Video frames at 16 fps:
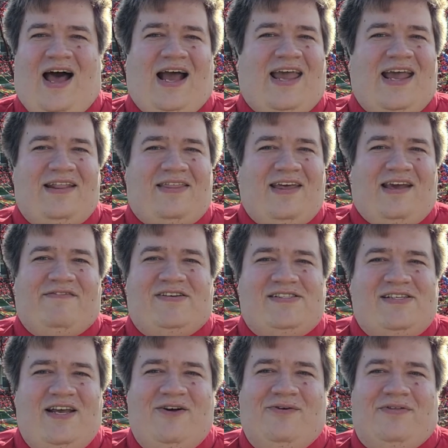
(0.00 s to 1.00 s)
I can't think of a
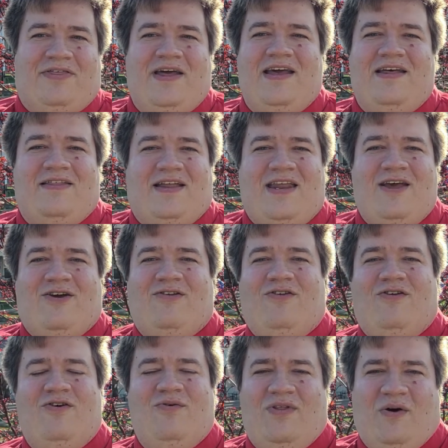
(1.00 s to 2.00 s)
single thing that he could
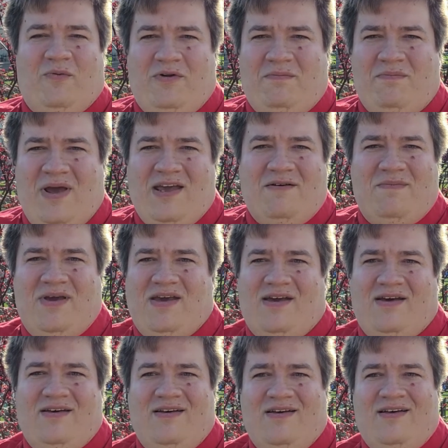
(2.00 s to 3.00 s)
do that would make
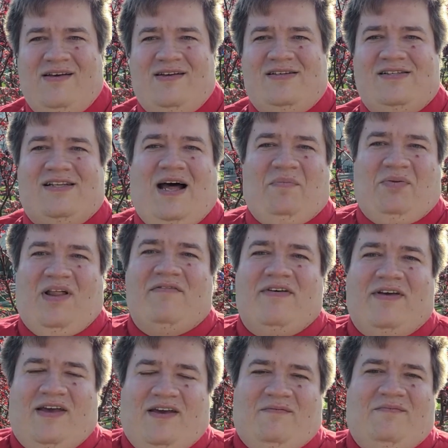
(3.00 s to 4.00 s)
me stop
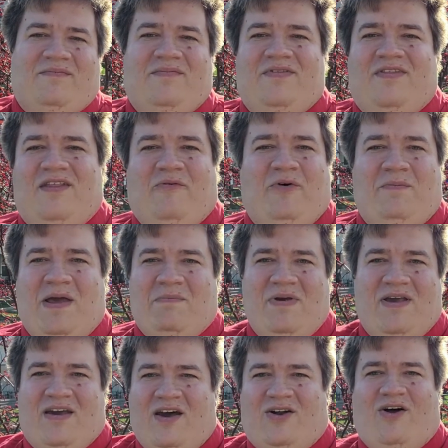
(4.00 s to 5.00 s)
loving him, that would make
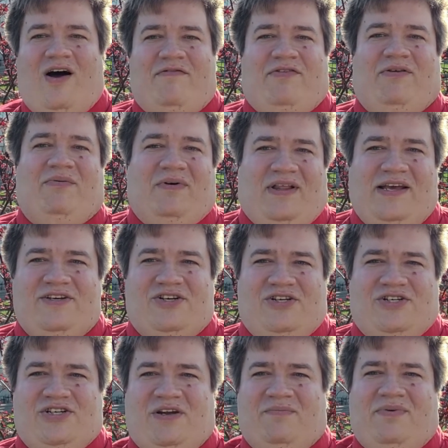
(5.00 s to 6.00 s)
me cut off the
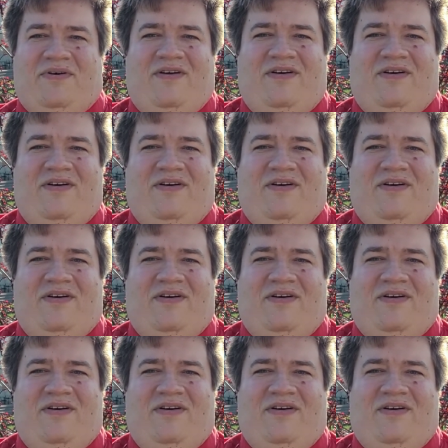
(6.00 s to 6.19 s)
relationship.